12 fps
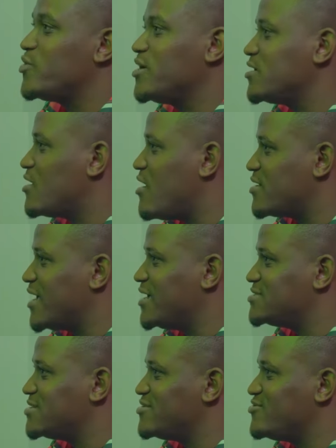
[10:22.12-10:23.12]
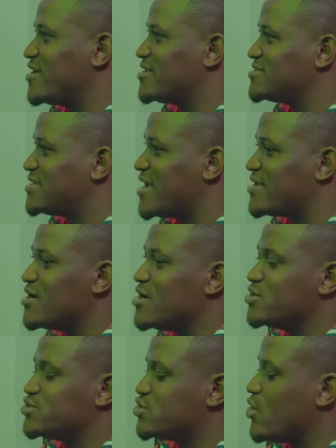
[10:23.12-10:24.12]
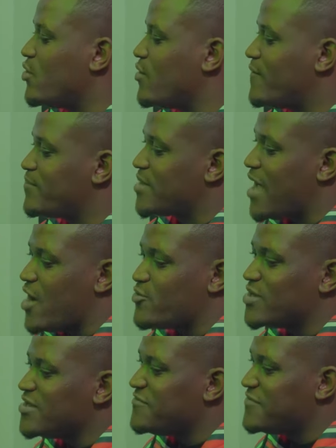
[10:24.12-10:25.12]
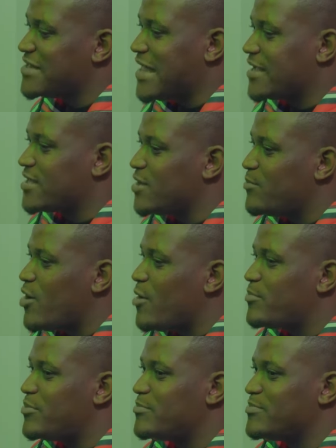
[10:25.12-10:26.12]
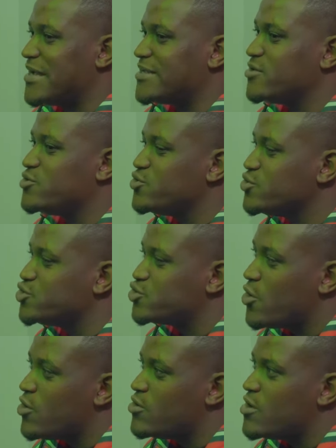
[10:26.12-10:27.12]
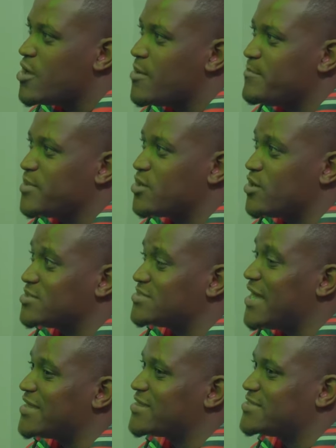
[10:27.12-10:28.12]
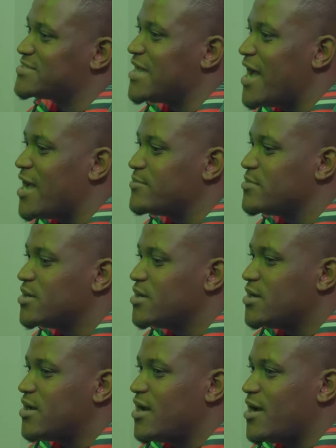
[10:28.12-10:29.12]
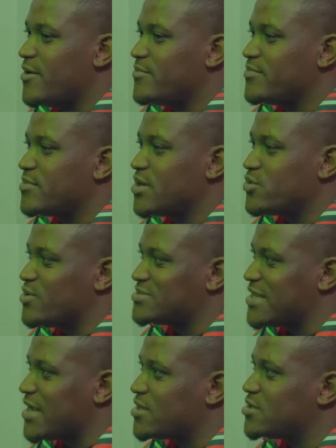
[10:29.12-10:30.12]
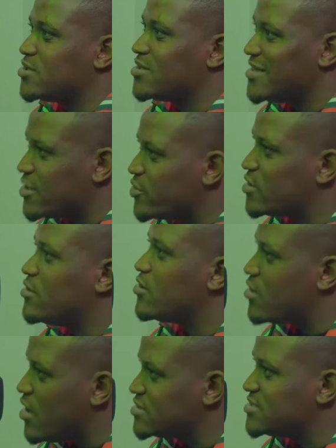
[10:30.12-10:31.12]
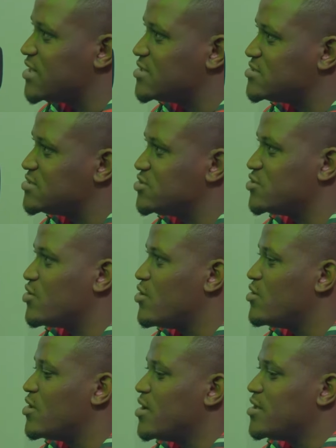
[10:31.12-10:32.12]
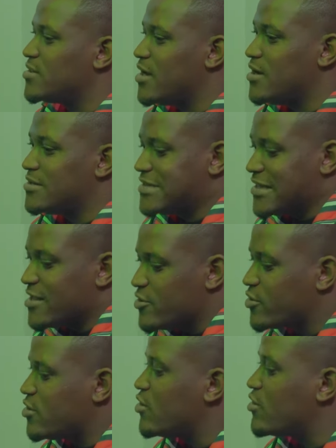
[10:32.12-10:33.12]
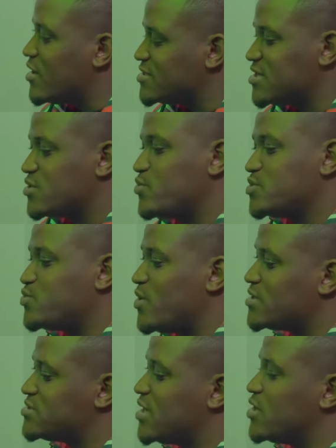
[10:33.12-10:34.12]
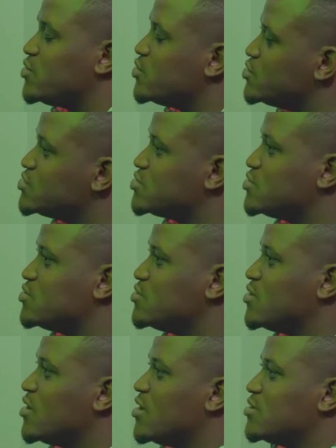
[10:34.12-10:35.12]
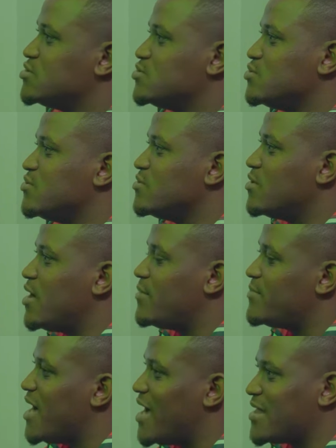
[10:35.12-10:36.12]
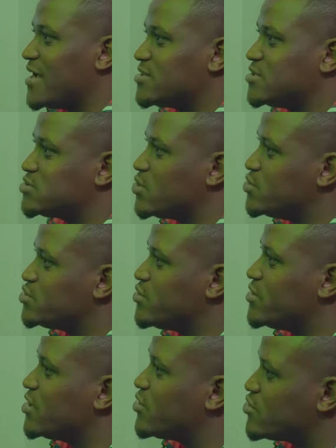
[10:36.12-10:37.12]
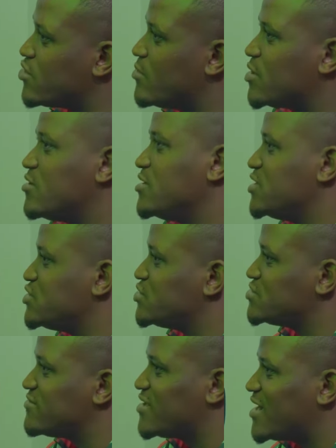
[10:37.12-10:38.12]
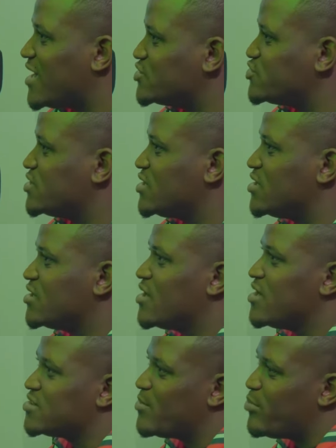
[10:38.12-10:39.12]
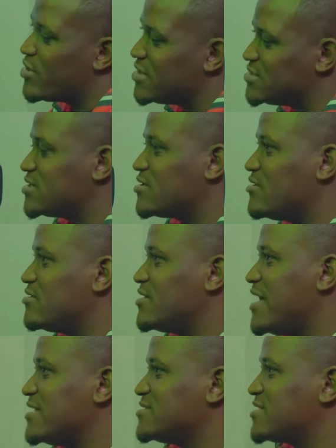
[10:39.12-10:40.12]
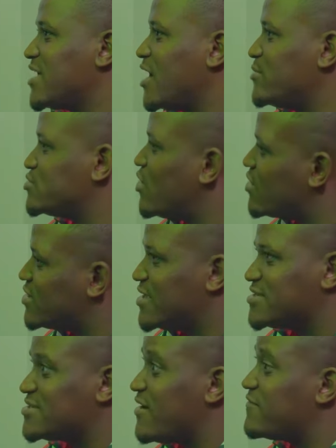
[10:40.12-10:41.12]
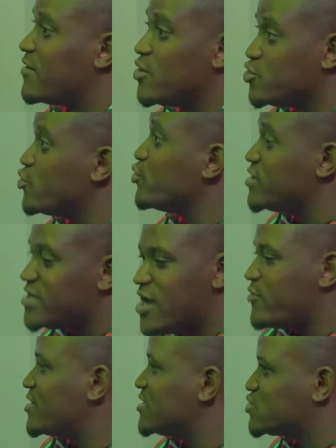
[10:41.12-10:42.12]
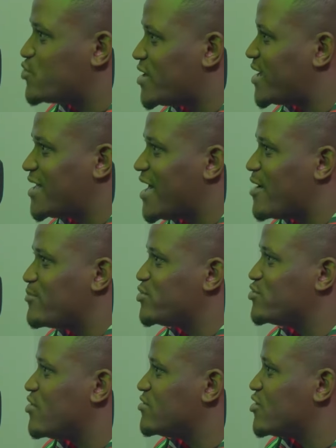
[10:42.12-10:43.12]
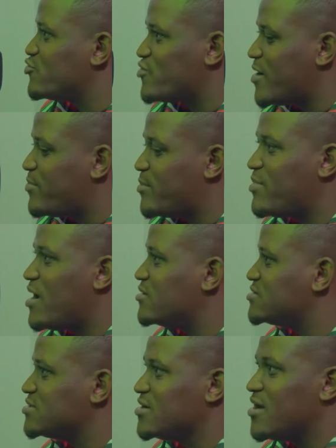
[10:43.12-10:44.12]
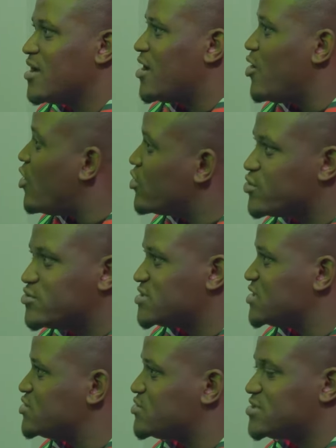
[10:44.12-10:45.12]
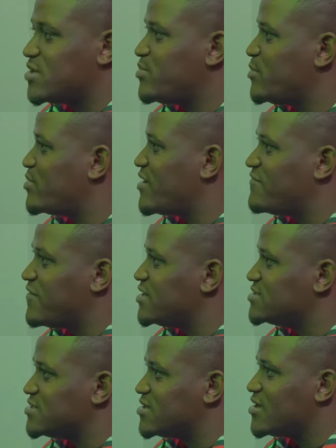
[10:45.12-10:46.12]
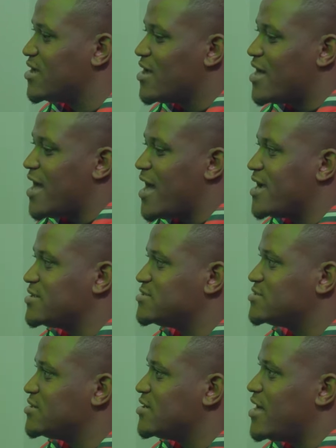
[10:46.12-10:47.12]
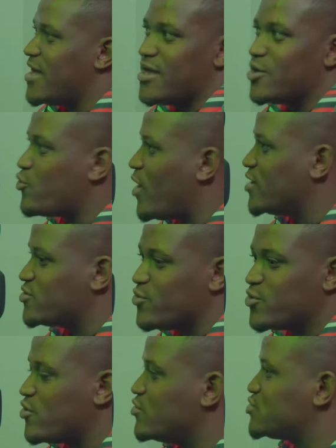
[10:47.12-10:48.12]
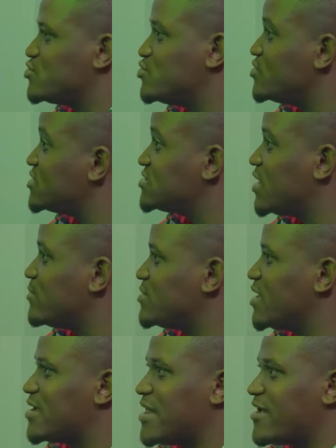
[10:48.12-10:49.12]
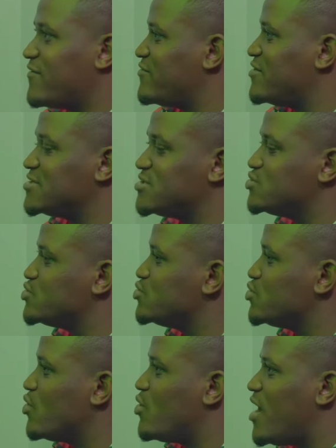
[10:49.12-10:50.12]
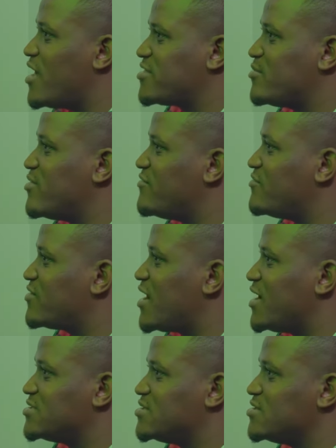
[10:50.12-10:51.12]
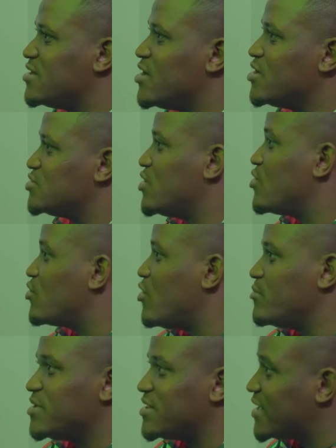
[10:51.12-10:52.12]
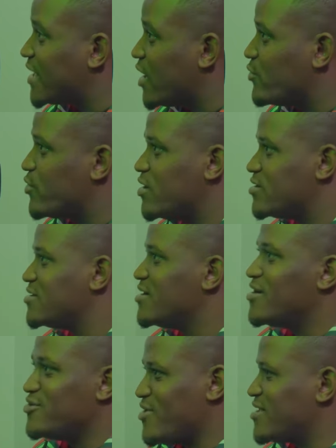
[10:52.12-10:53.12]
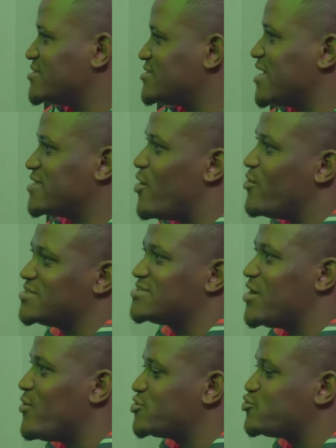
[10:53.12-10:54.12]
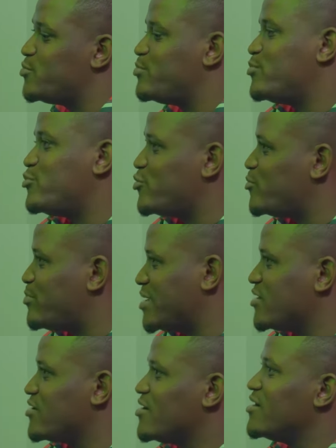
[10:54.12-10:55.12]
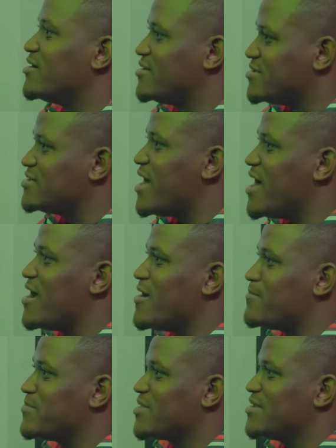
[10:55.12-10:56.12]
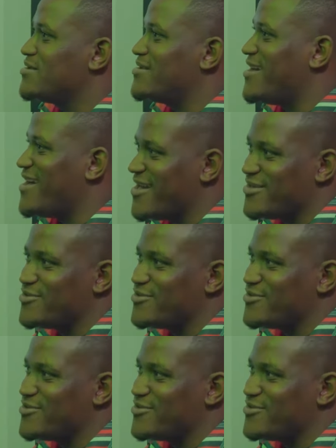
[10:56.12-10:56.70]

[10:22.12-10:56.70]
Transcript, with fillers: you. reincarnated. Got you understand? You, so I really feel like hip hop played a huge role. Yeah. Because at the time, um, it was like lyrical content. Yes, sir. Know, the the lyrical content was what they used to to um, highlight the social economical issues of the country, the political landscapes, all of that stuff. Got you would hear it in squatter camp. You know, they'd rap about all those issues that gotcha. people are facing and Kwaito would also do the same thing. Like if you listen to your Arthur Mafokate, yeah. don't call me the K word. Don't call me K word. Got there was, you. There was re- re- We're on the internet, dog. Yeah. You can say kafir. Uh,